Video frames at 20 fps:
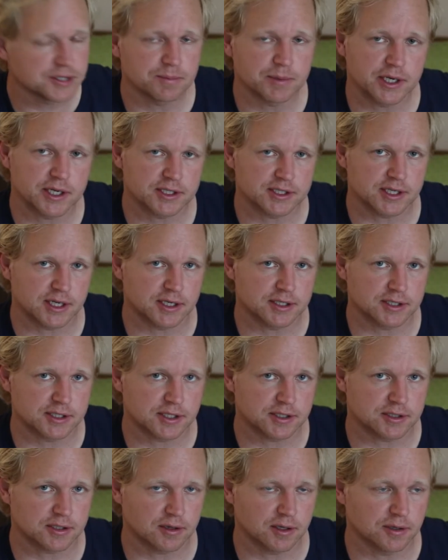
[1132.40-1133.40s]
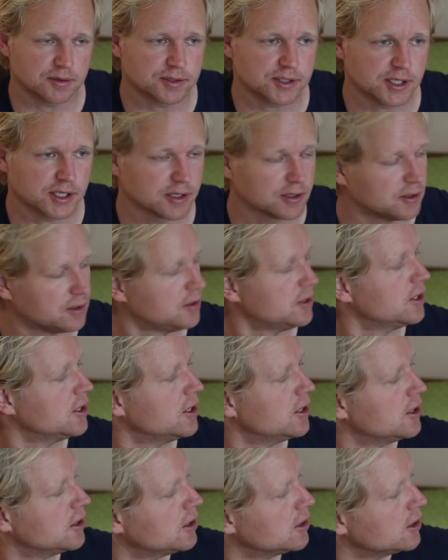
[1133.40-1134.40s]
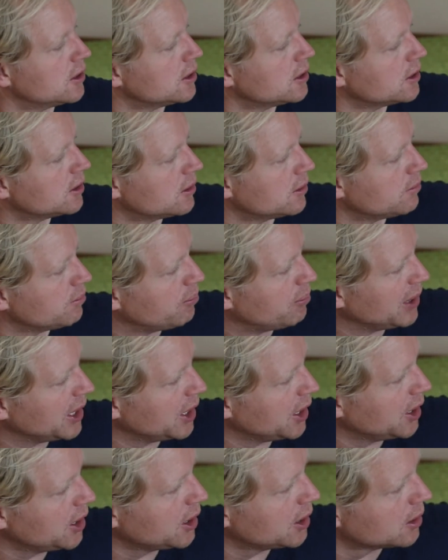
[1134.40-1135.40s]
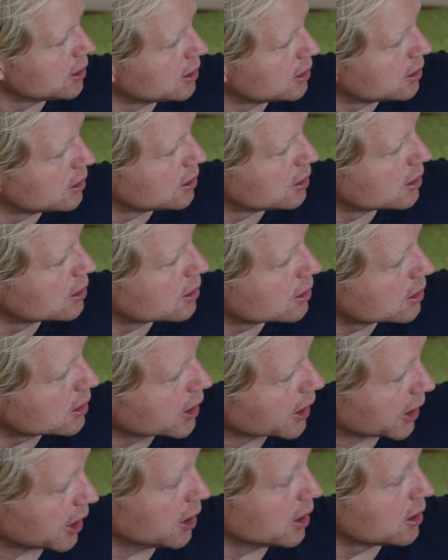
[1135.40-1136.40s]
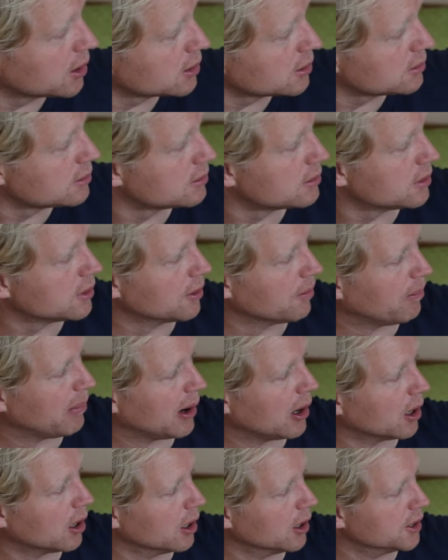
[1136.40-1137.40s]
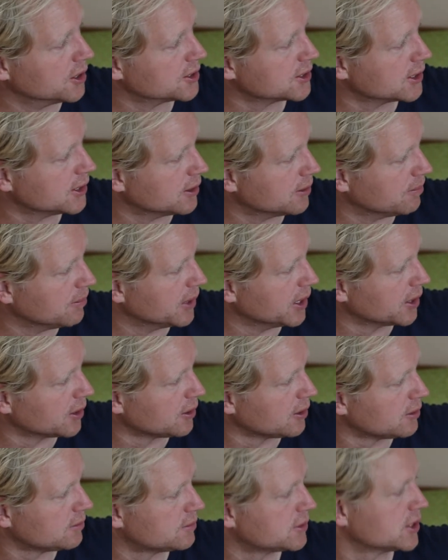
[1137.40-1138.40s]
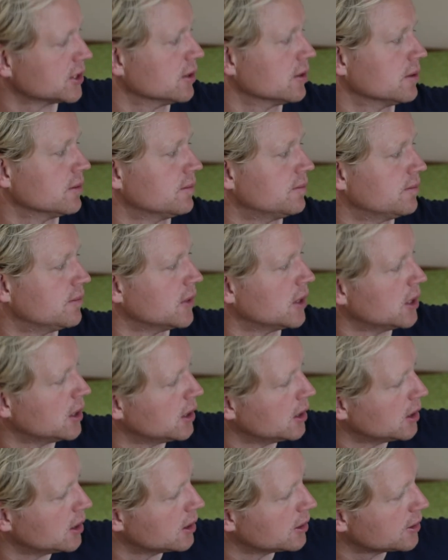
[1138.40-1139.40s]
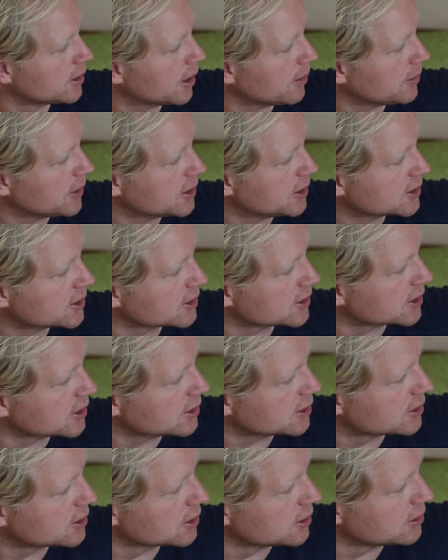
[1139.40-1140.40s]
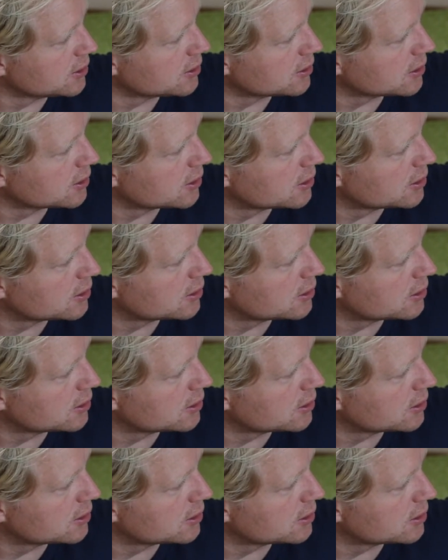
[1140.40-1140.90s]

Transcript: because it has such a low signal. B, again, the bar is in the middle, so that means it's in tune.